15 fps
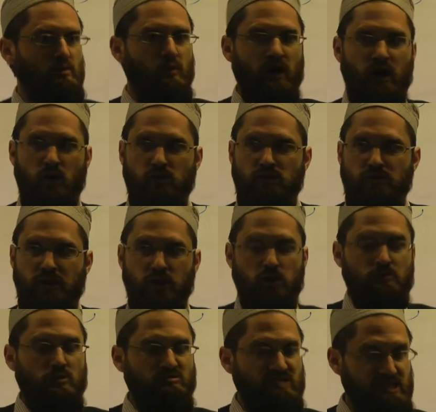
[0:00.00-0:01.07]
world and getting you
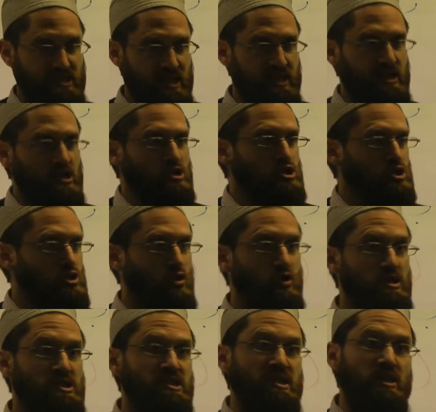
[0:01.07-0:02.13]
more resilient and
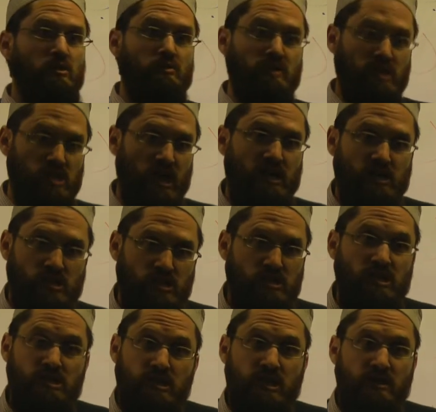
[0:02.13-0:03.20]
stronger to deal with the challenges,
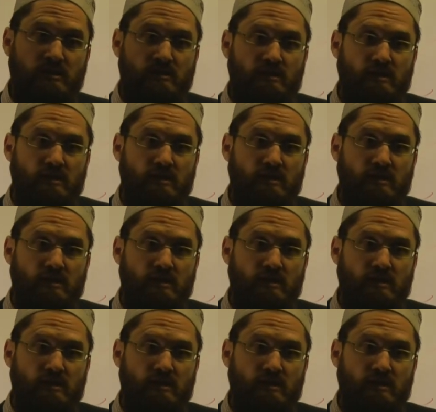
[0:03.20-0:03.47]
isn't it?